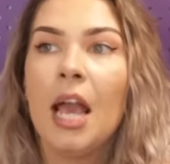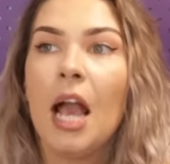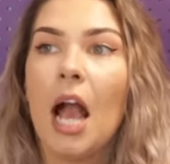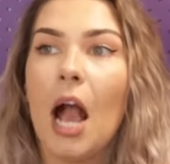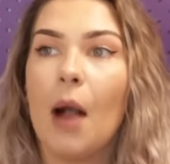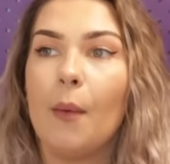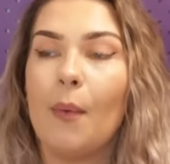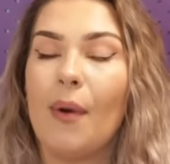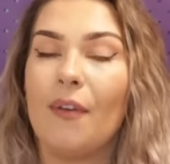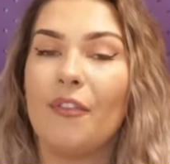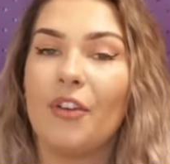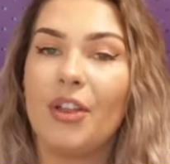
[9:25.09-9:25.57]

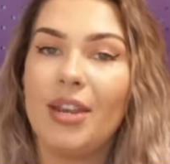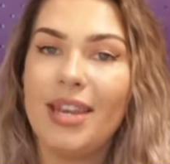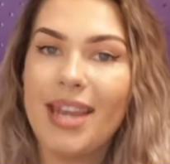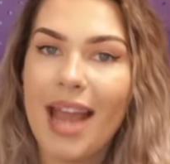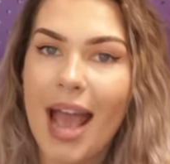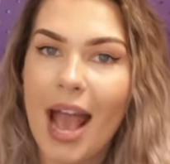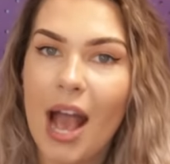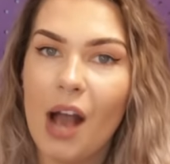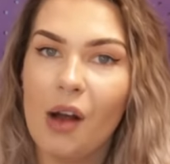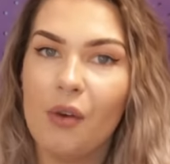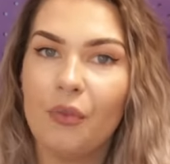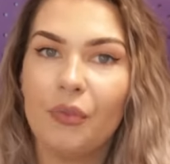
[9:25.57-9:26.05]
However,
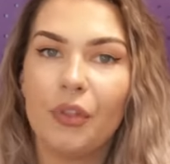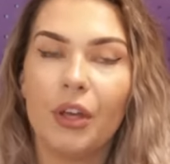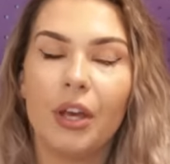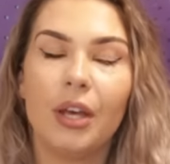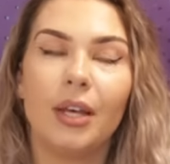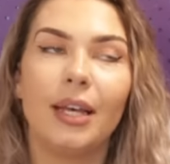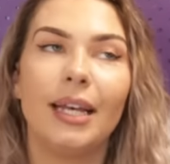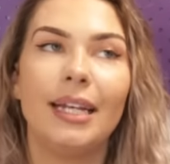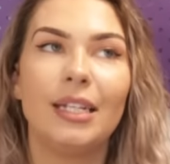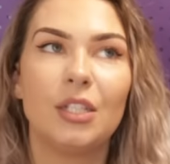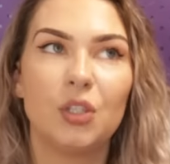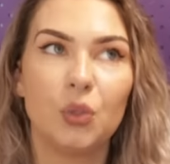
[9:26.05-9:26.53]
now
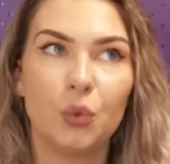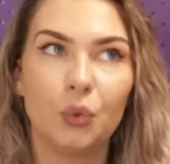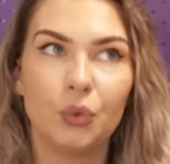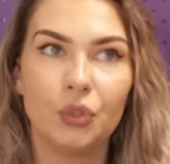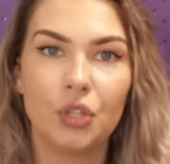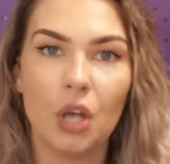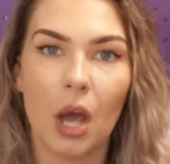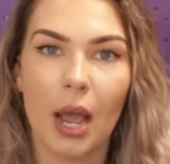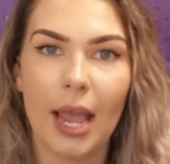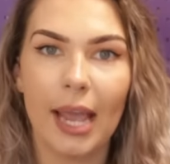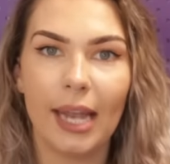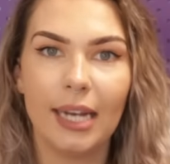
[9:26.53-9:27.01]
that it's all
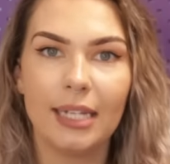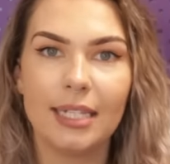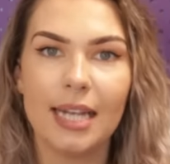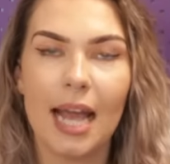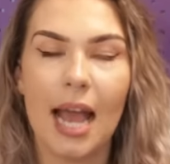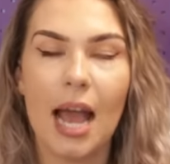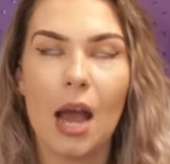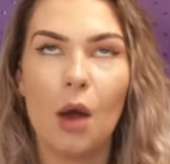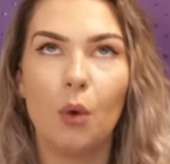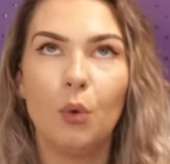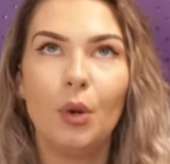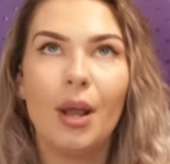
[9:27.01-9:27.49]
dying
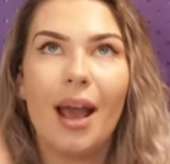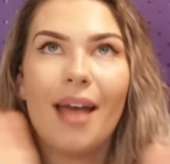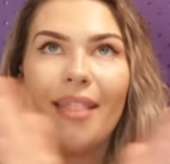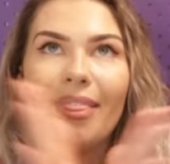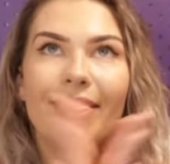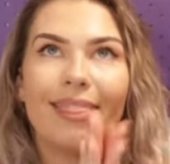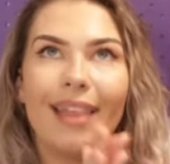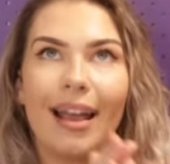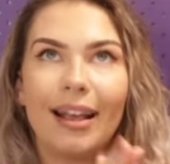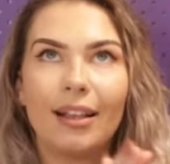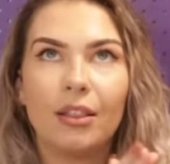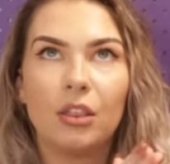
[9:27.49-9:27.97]
down,
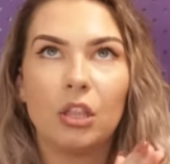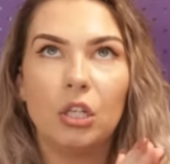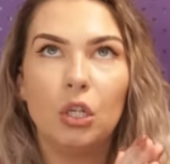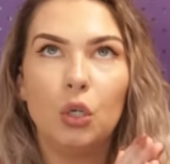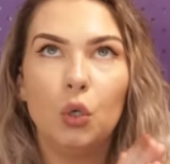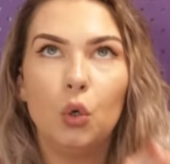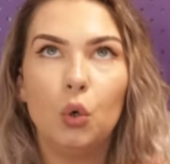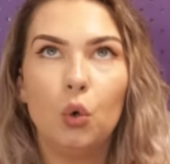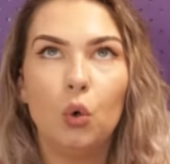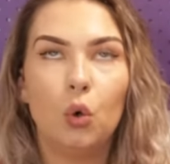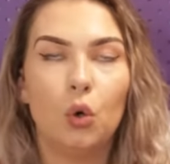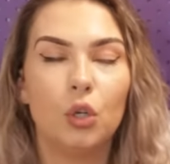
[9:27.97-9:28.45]
thank the
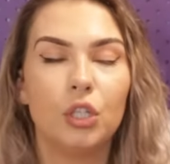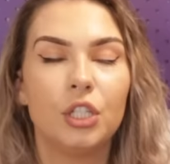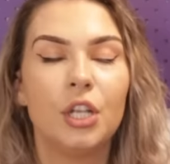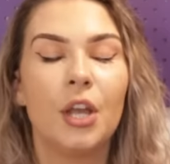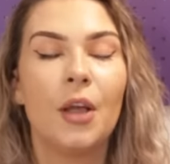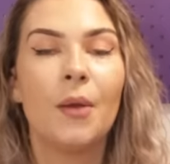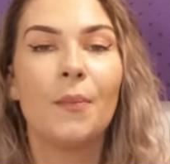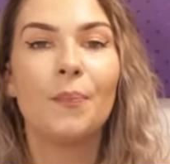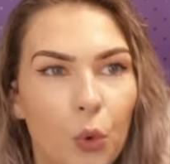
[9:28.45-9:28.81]
Lord,